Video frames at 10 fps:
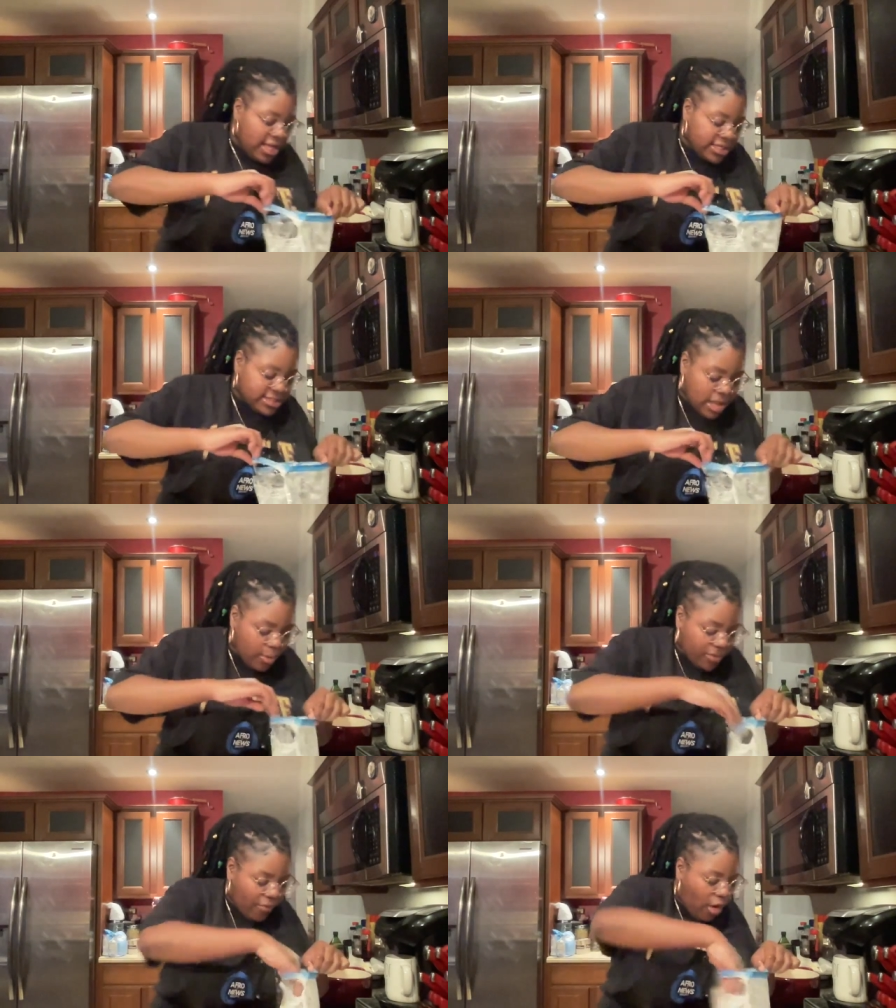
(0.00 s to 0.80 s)
So
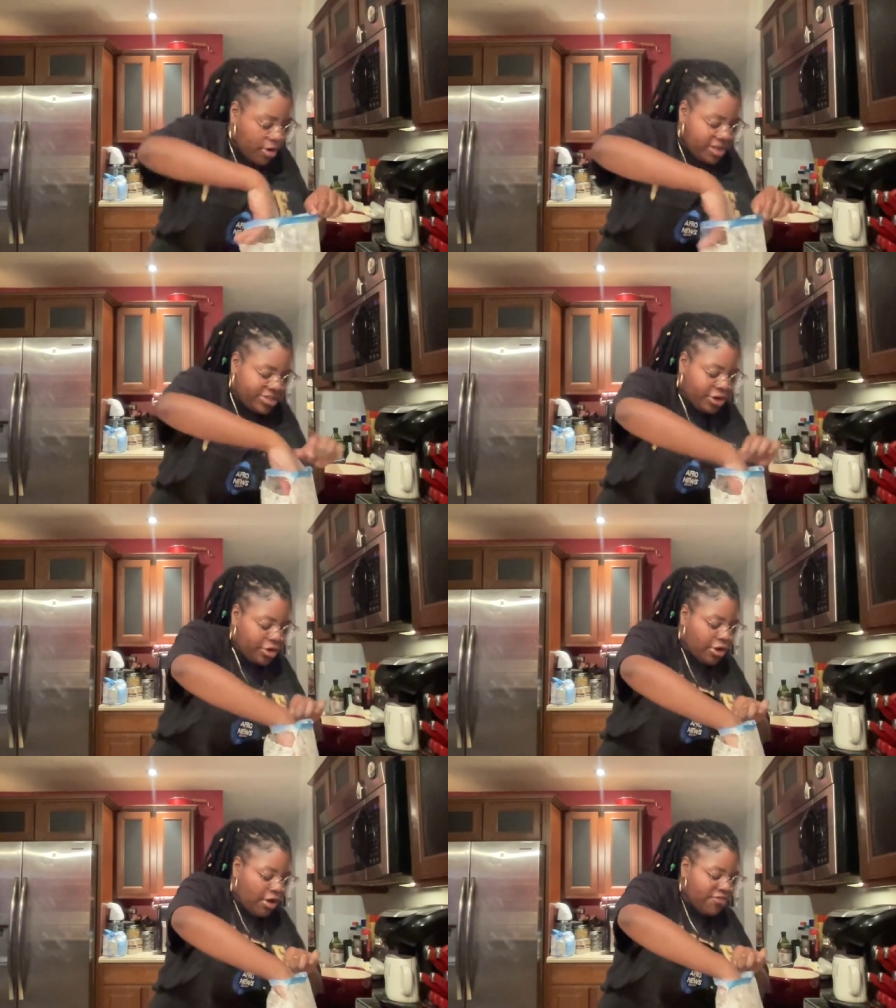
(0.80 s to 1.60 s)
we've already
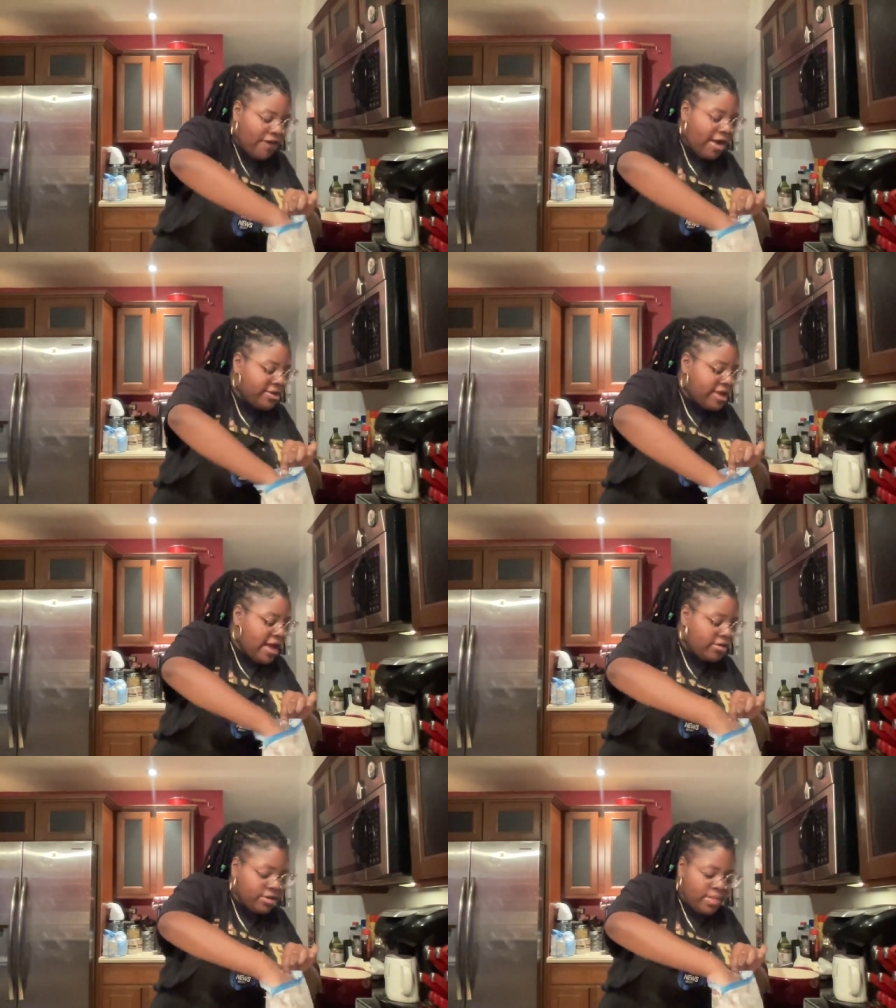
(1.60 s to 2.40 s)
turned our fire
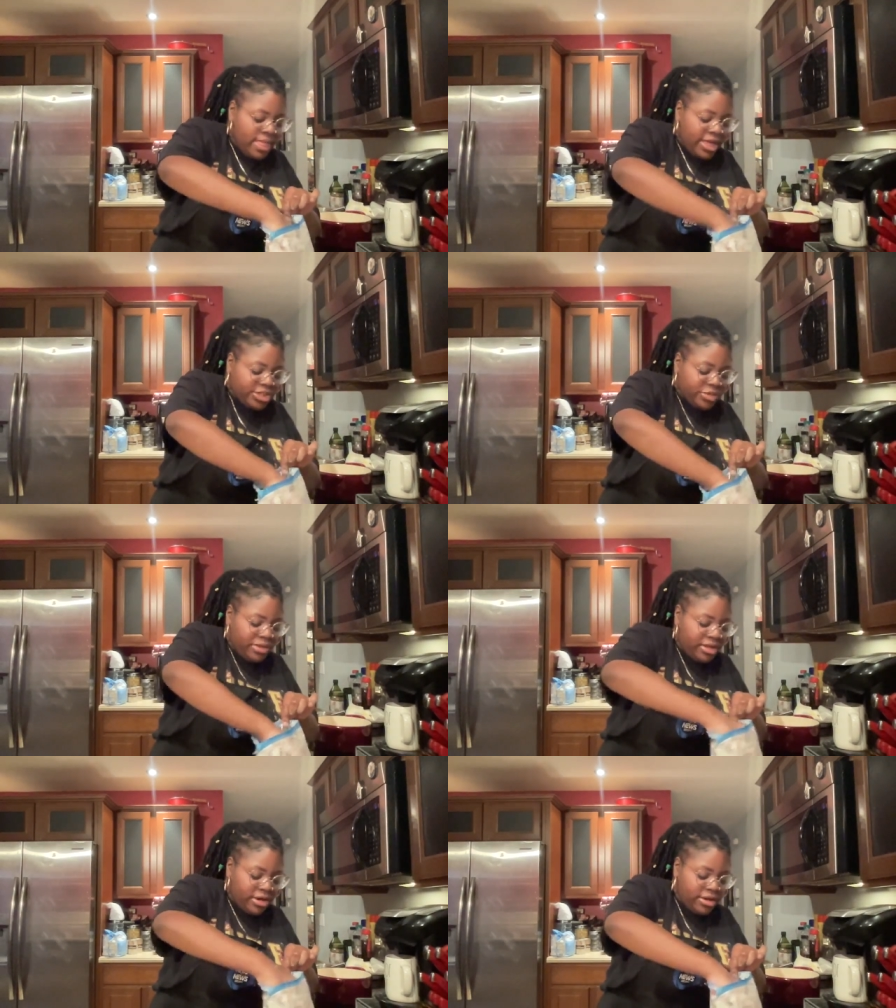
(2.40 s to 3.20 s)
down. It should be
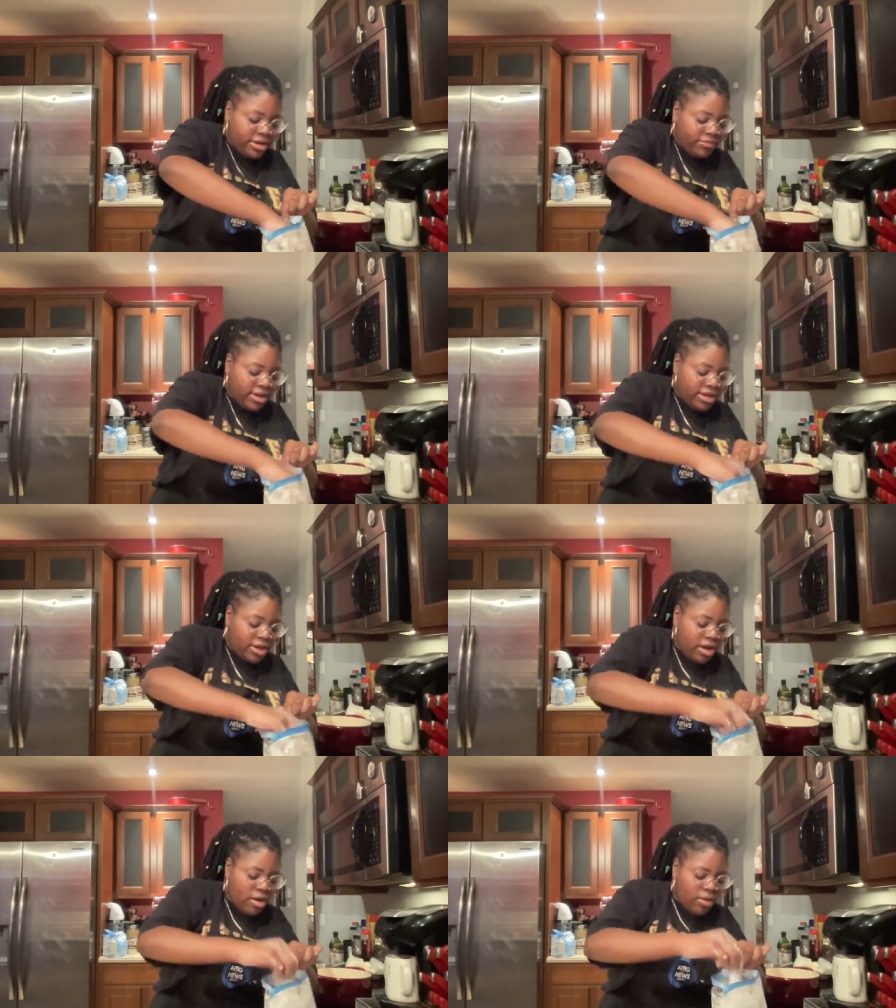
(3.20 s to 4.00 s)
good and ready to
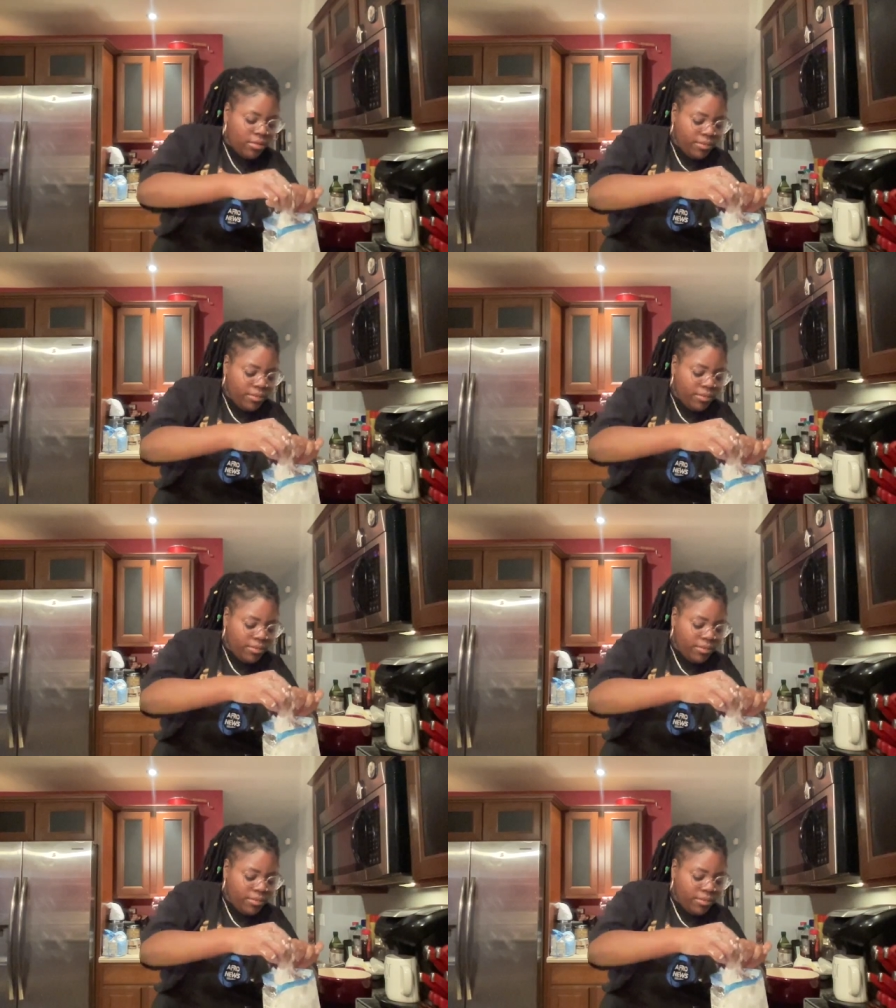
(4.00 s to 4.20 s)
go.